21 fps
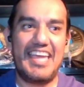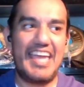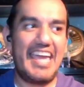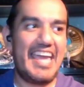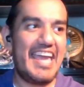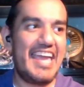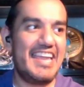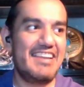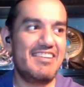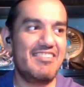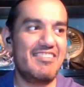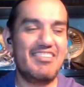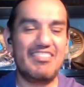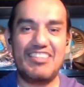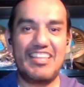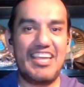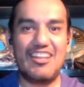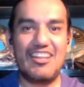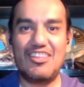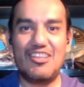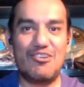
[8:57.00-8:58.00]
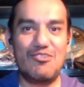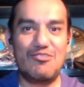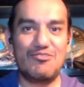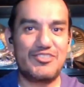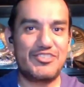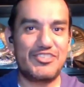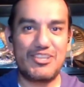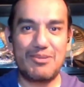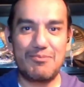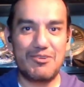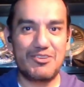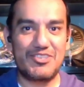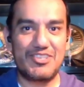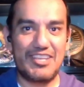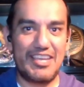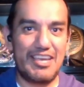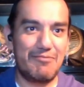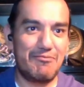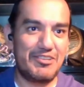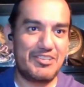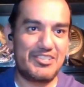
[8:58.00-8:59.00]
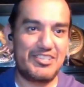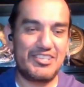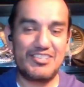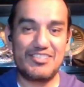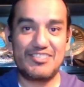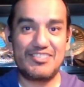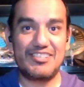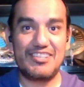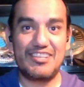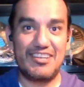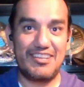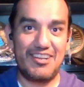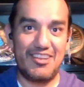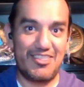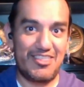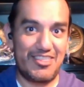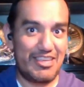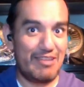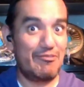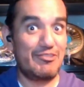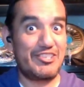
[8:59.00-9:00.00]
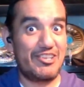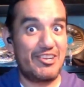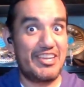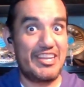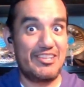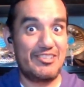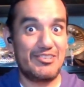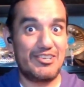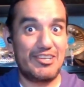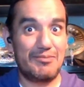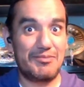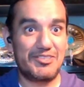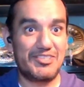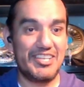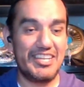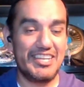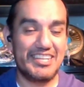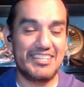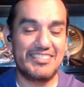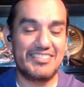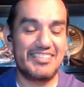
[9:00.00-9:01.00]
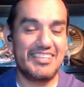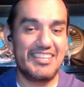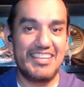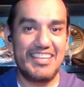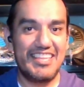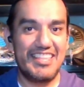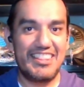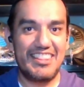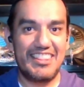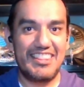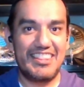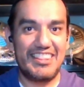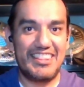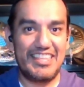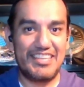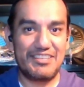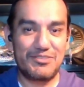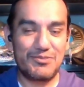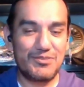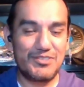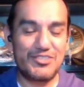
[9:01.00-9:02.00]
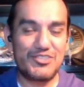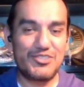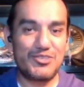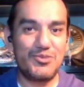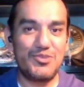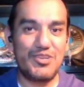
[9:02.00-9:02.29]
And let alone SummerSlam, which is another thing which I'll get into in a couple seconds. This one's 2